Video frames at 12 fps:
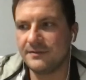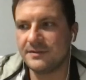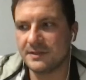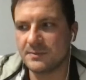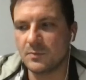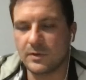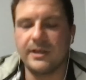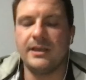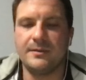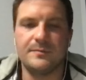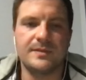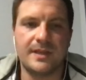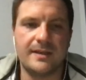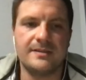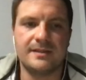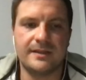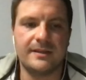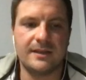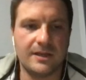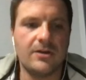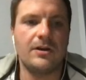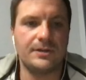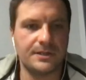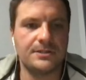six more games as like an
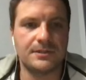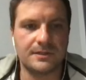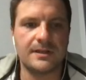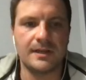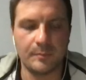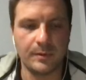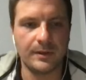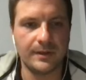audition tape